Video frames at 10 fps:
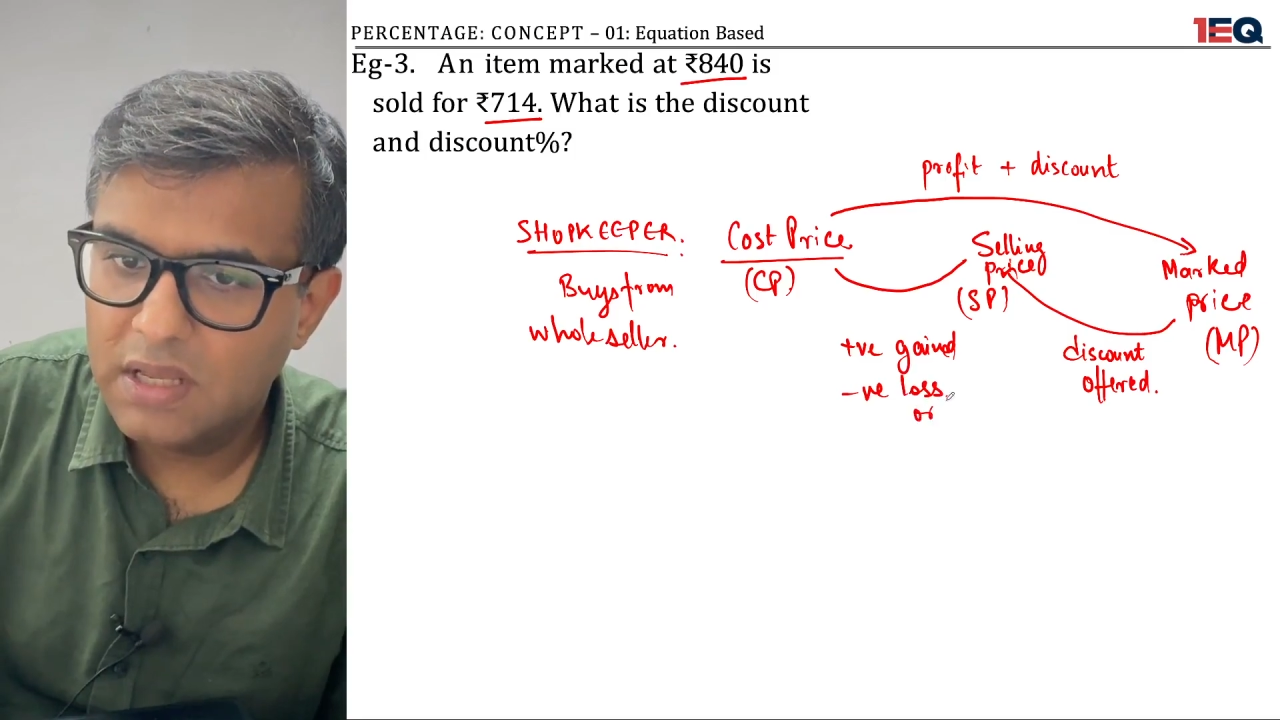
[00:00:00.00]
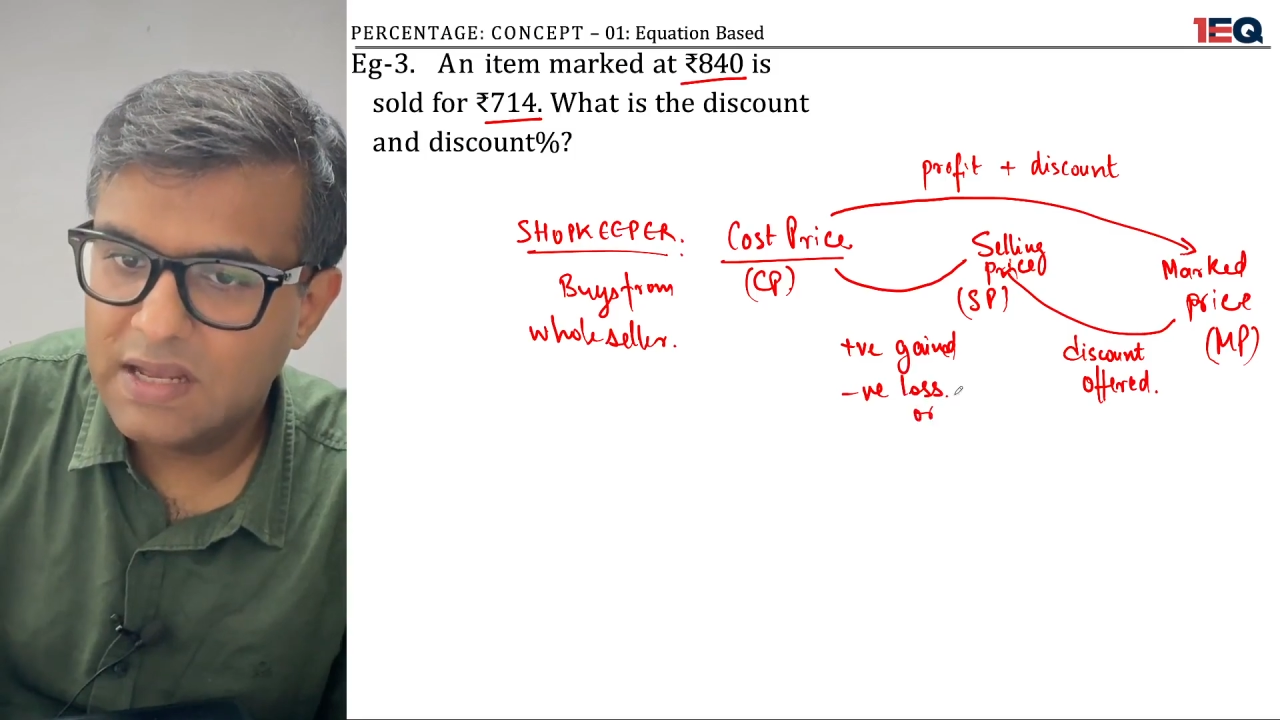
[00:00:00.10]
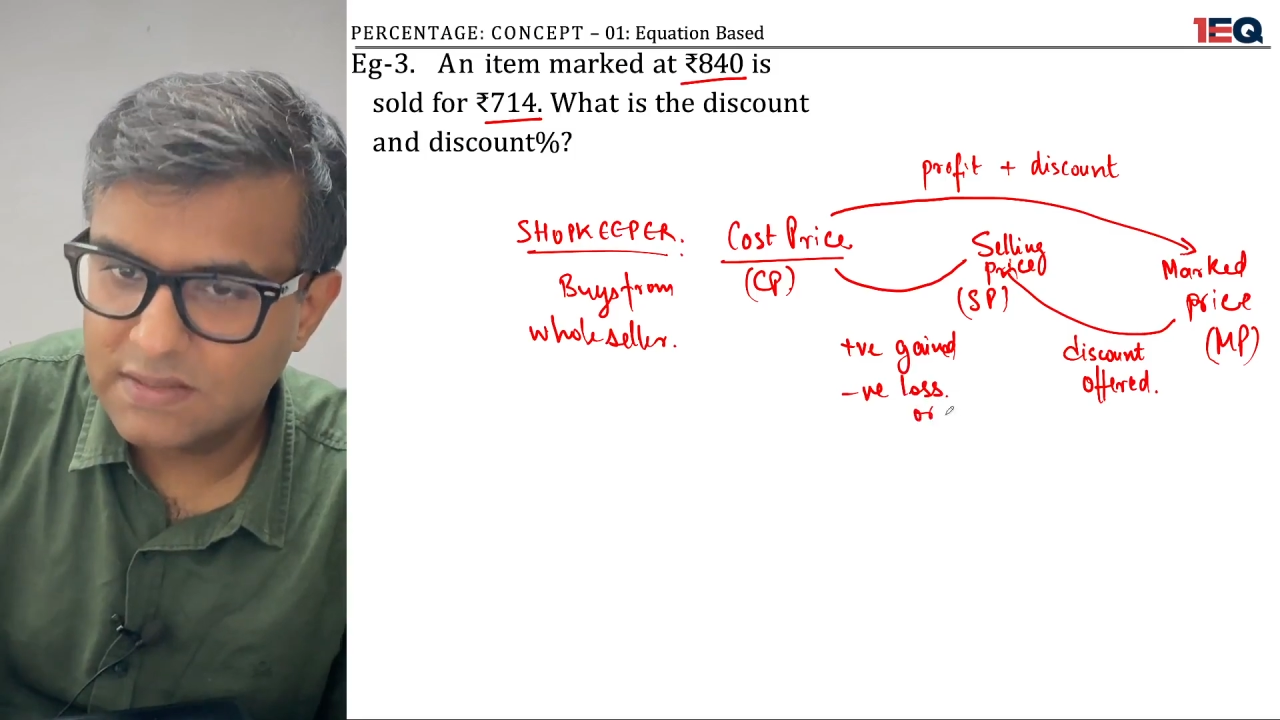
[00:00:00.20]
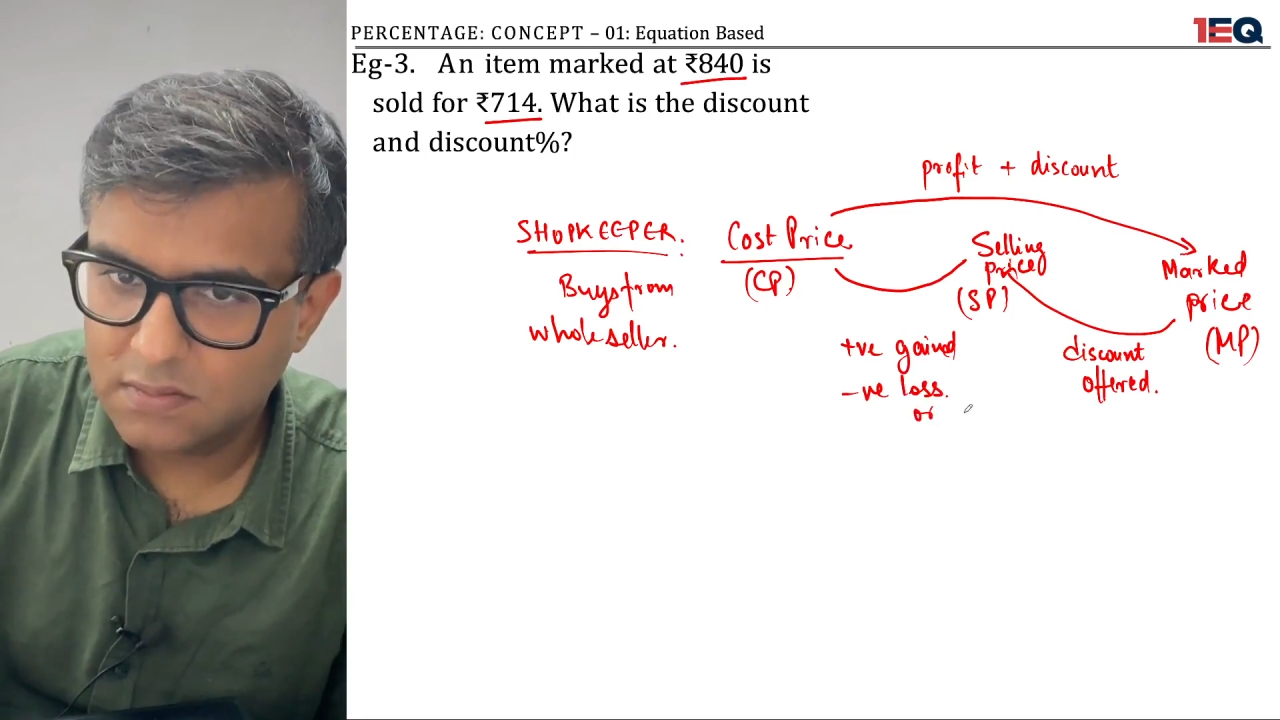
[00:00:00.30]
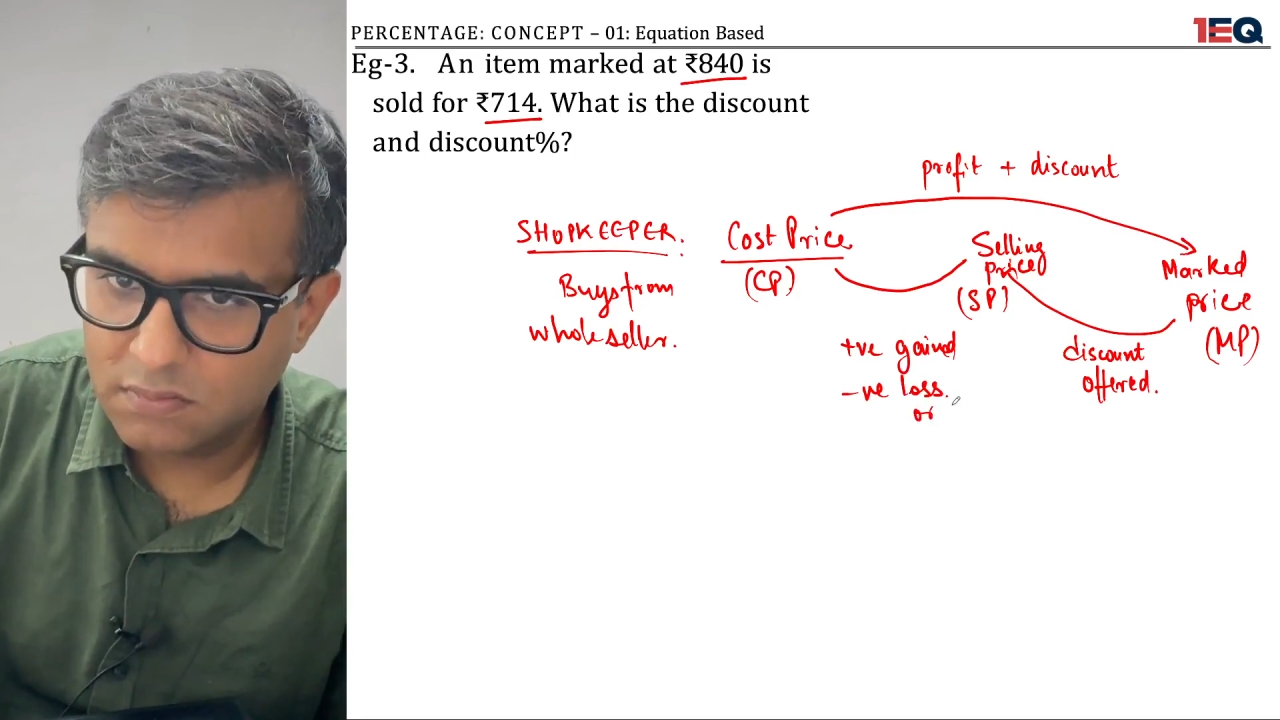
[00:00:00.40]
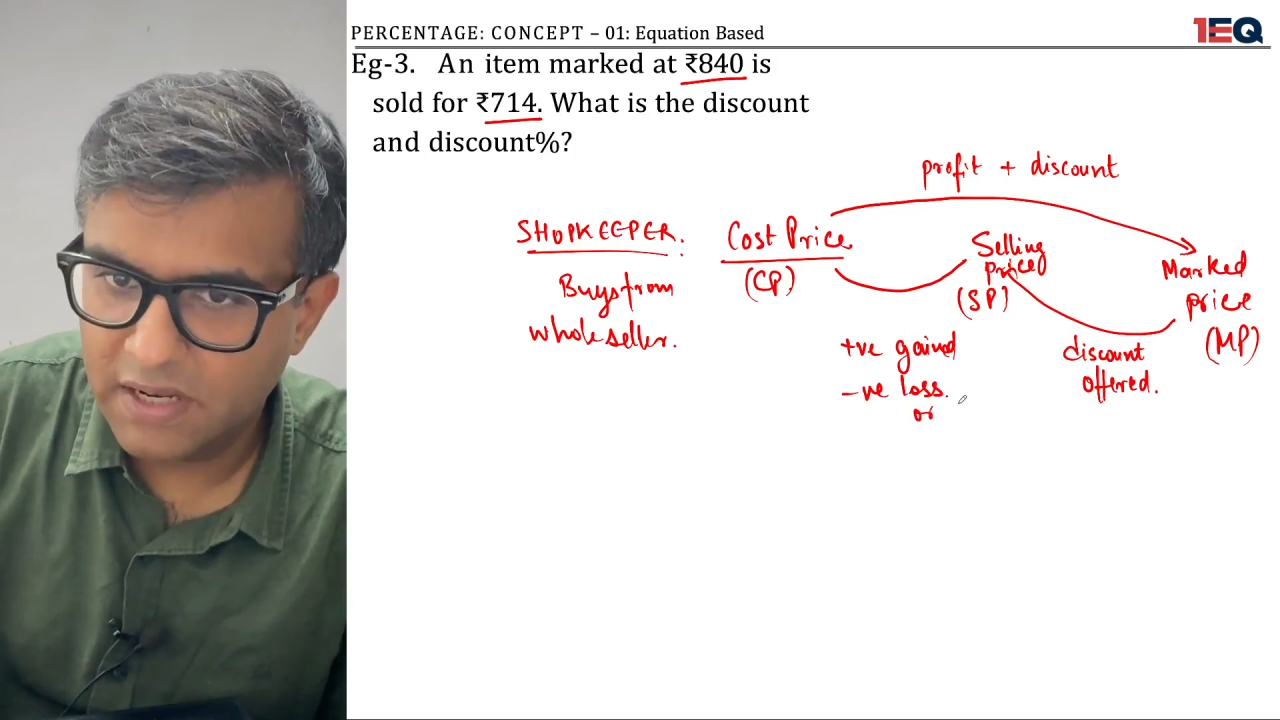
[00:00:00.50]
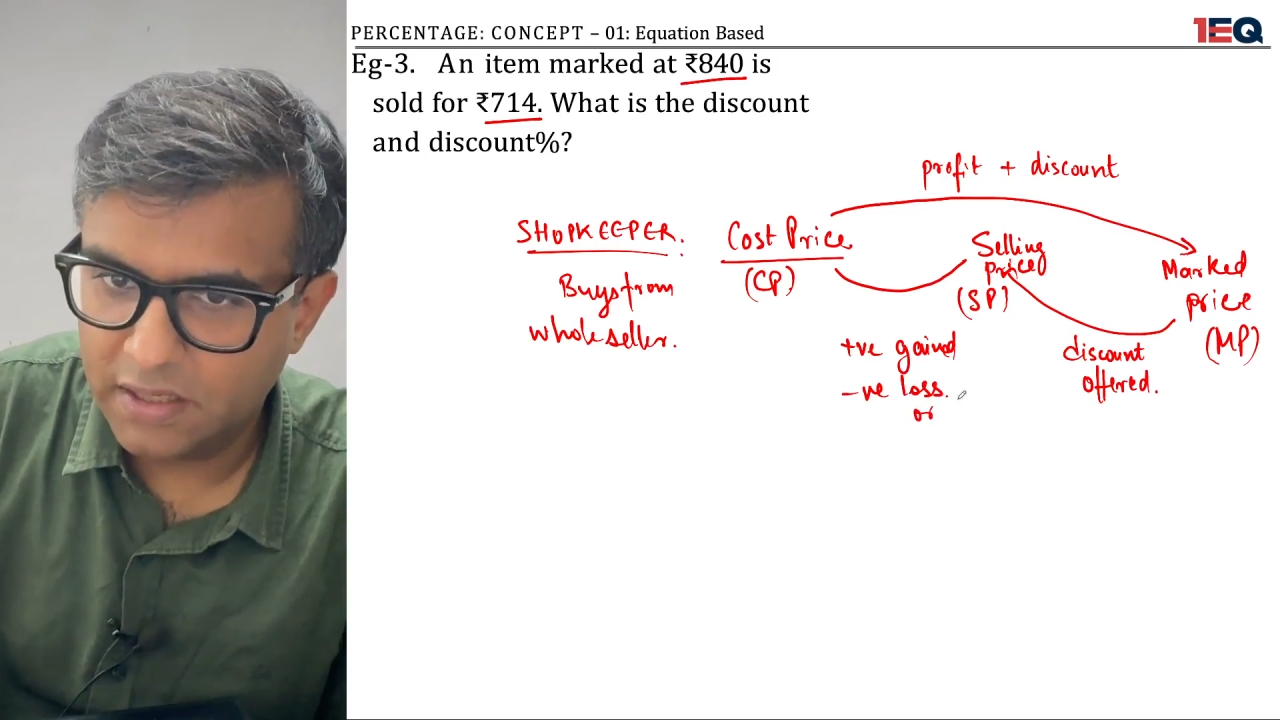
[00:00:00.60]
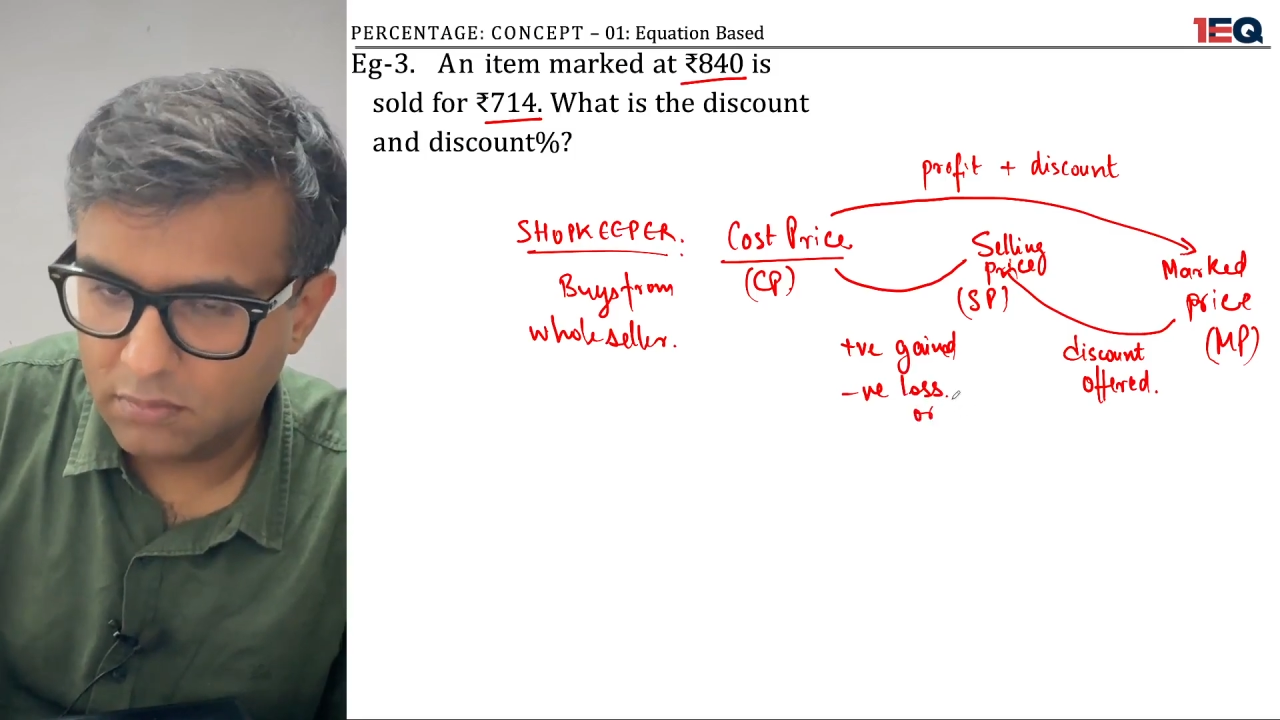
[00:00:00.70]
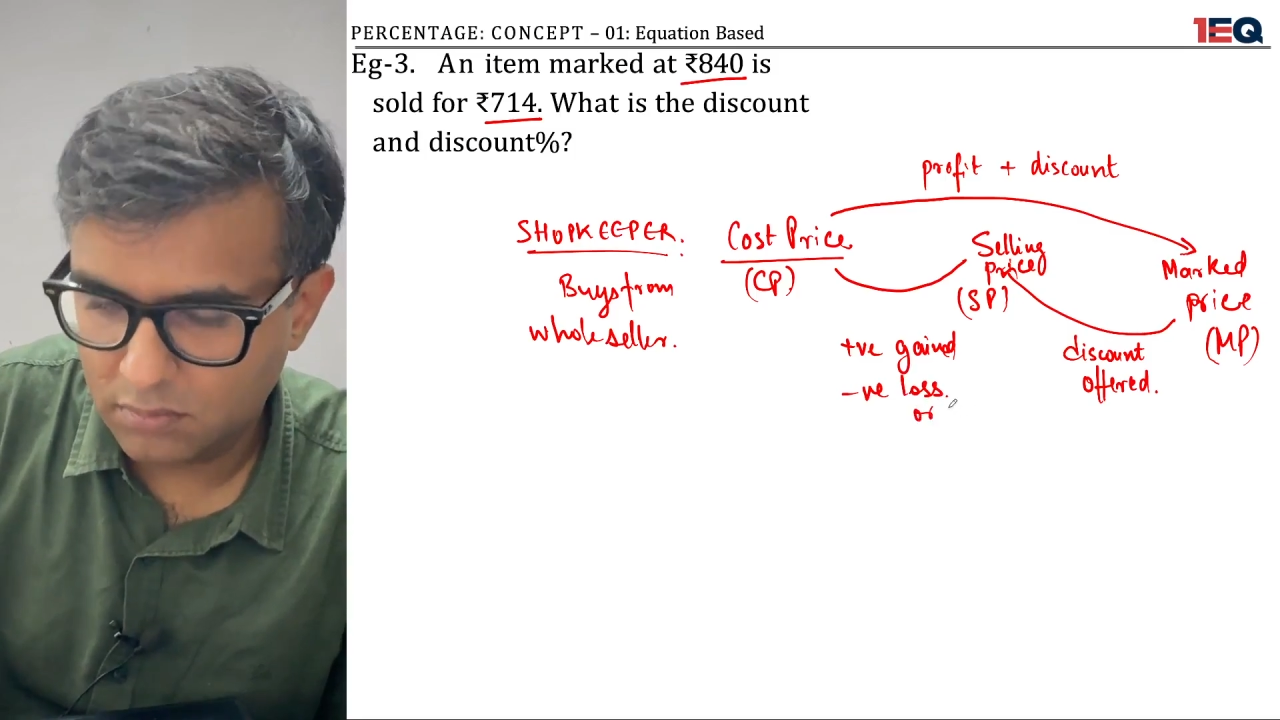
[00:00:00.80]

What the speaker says: has like